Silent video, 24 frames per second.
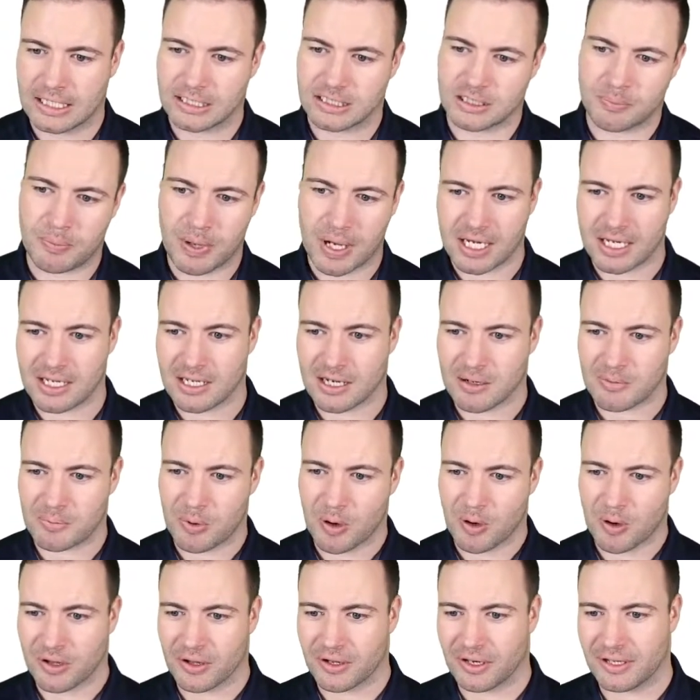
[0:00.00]
Depending
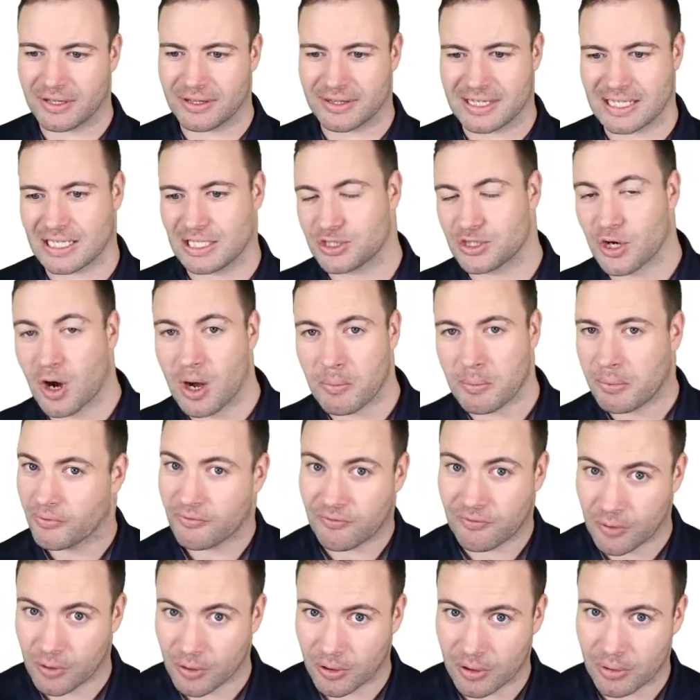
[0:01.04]
upon the type of
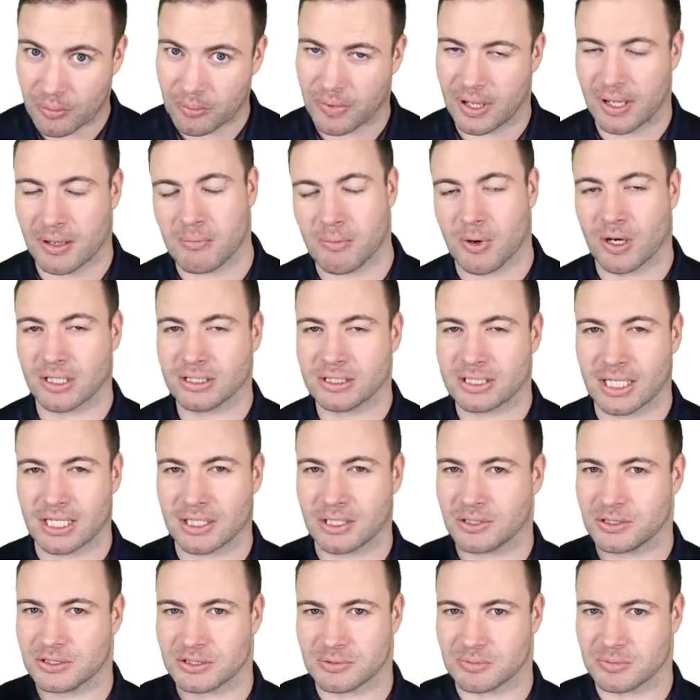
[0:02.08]
forum, it might
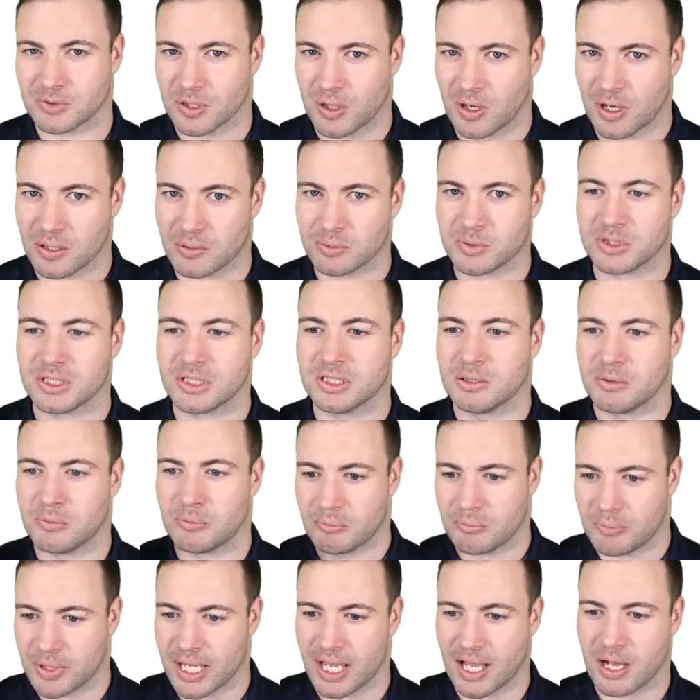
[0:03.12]
take you some time to
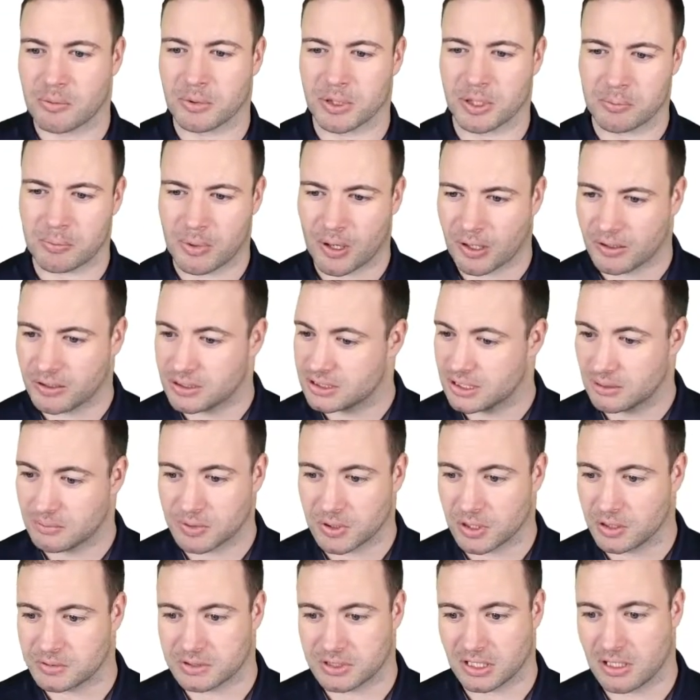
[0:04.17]
be able to post.
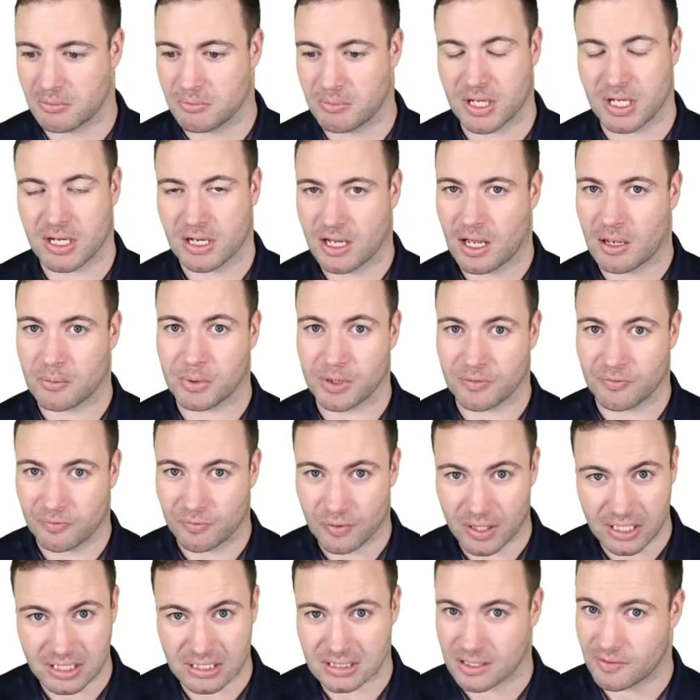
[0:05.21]
Sometimes it can be a couple of
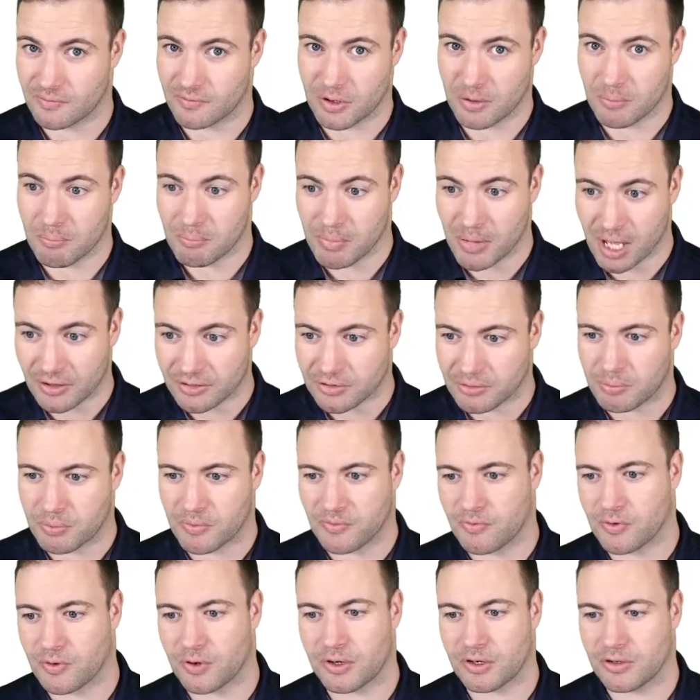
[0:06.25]
weeks, even a month
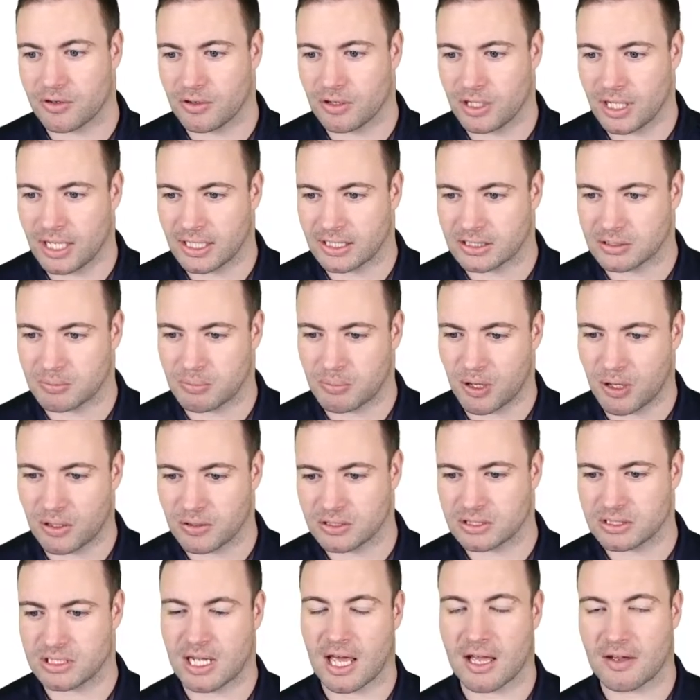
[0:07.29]
before you're allowed to
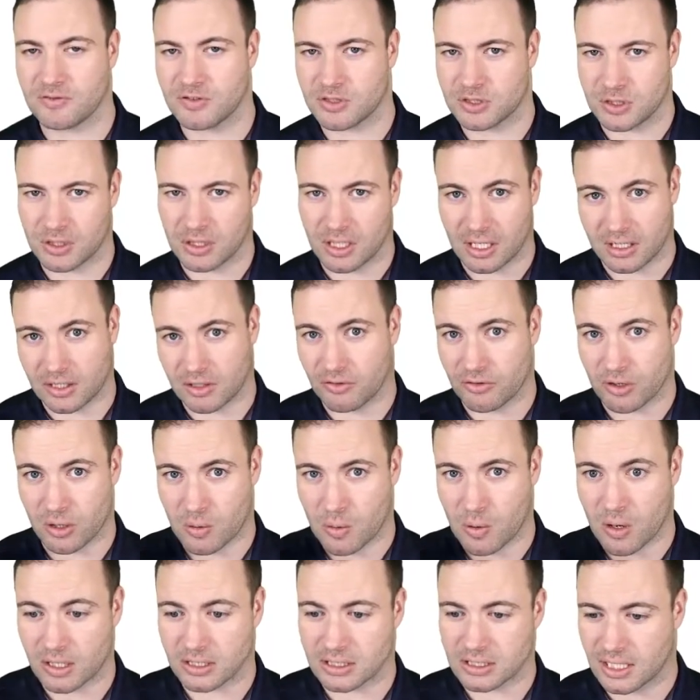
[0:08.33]
post and you're
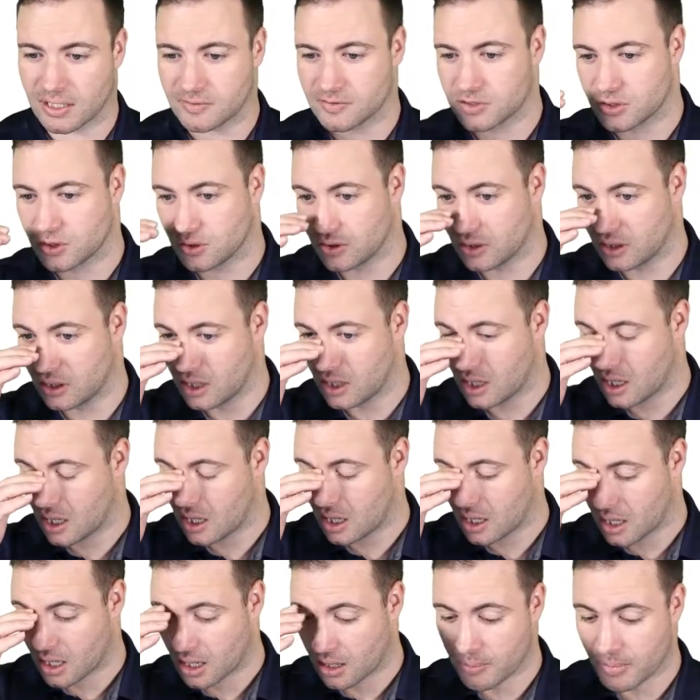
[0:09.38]
required to have certain
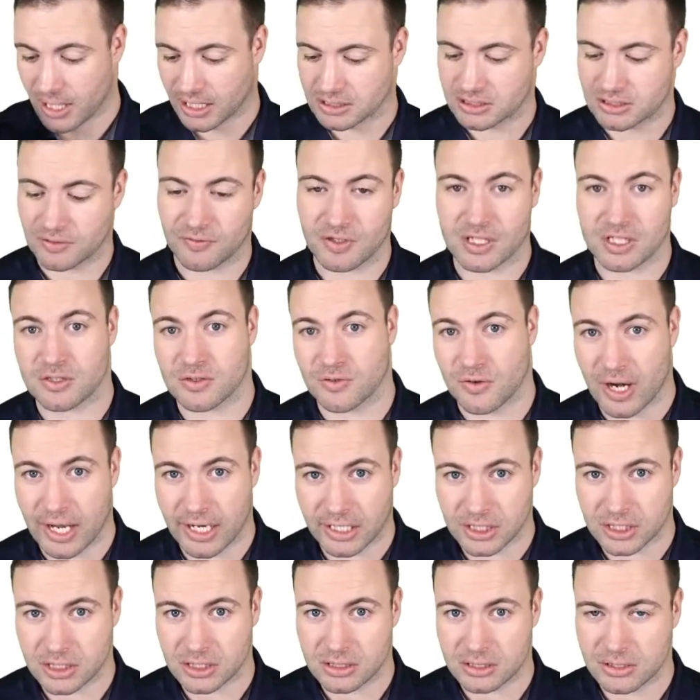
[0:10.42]
amounts of
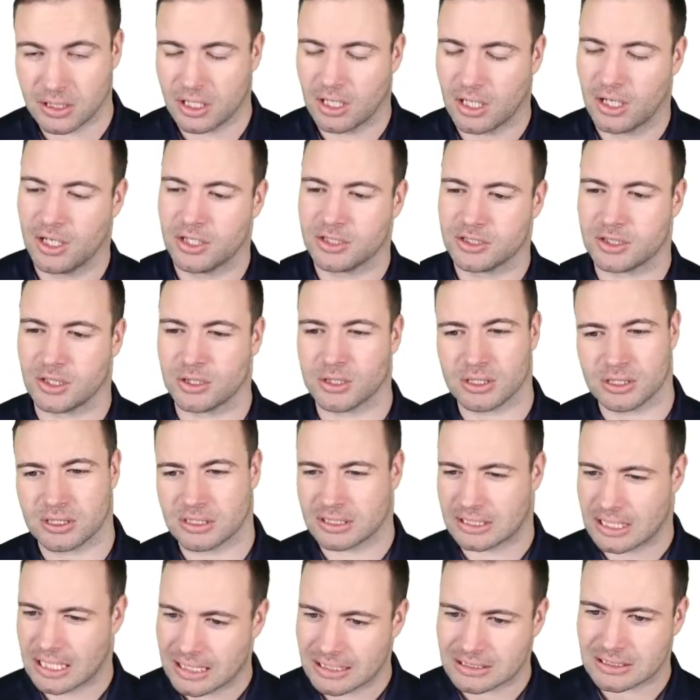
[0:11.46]
interaction. So
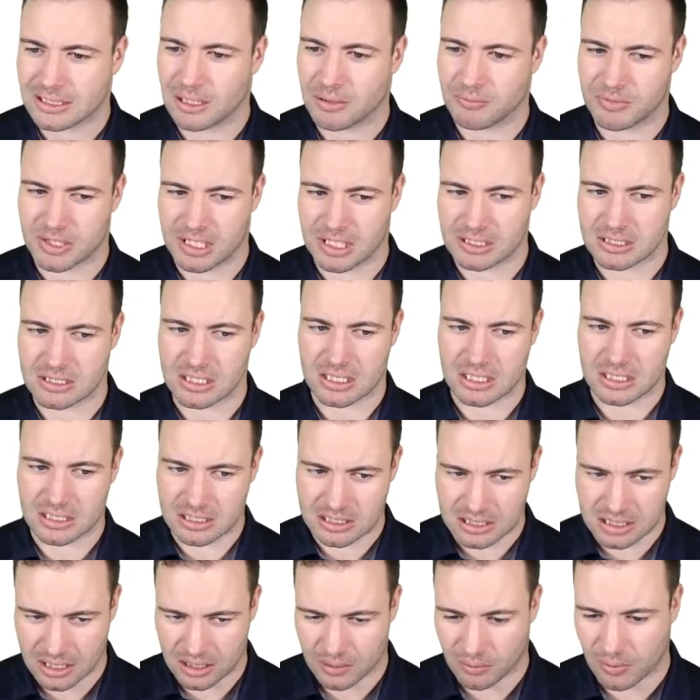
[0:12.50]
that's something to
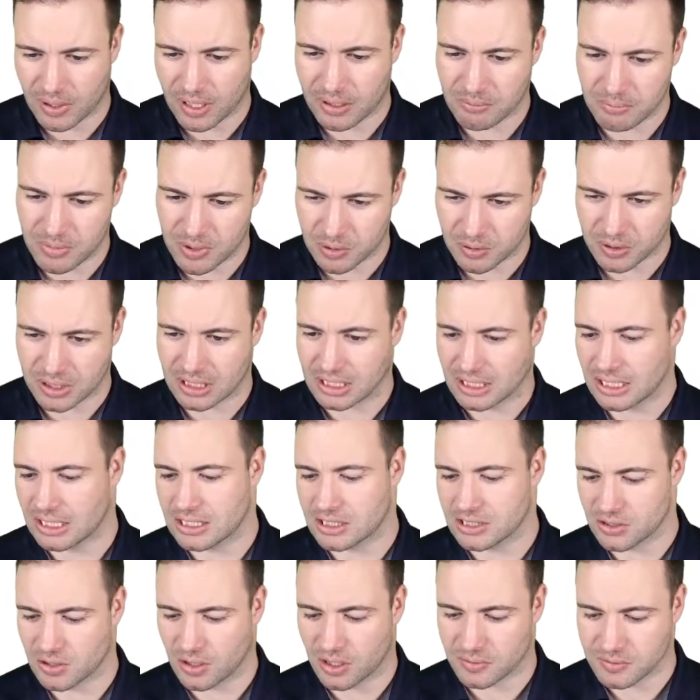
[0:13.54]
consider when building
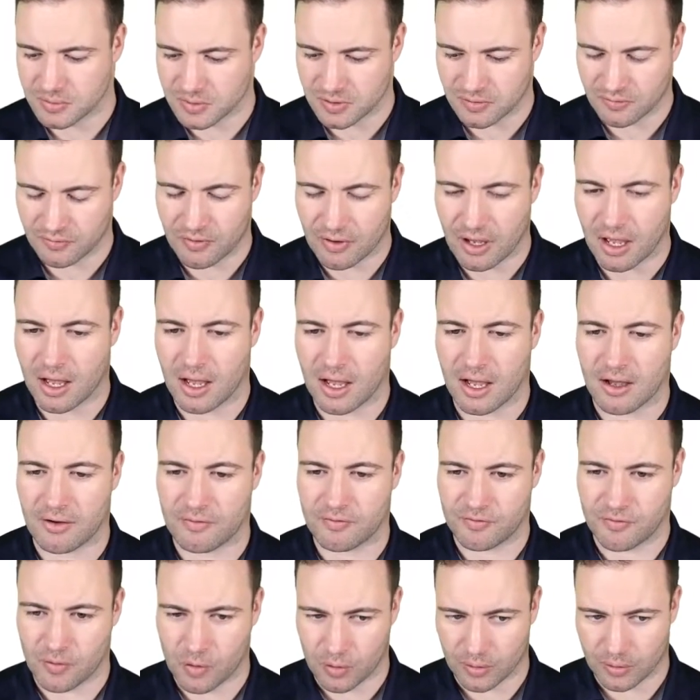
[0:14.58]
these types of
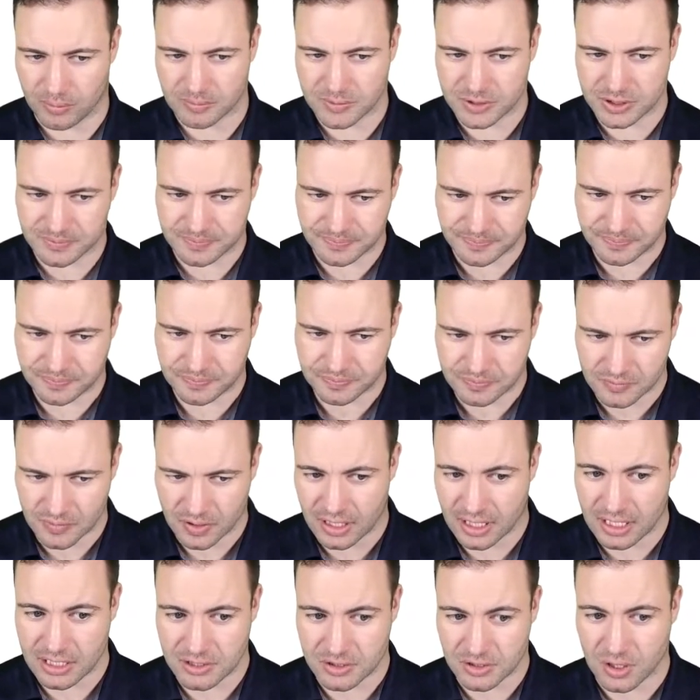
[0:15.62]
forums,
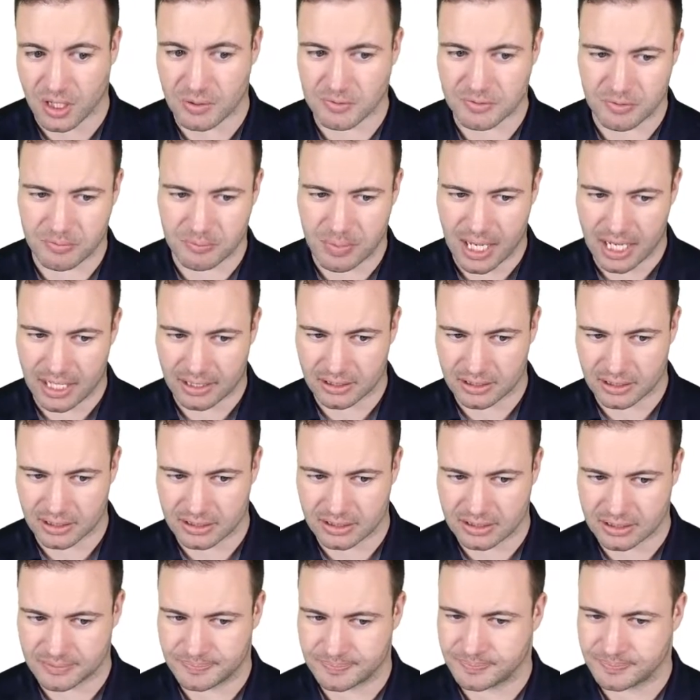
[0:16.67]
these types of backlinks.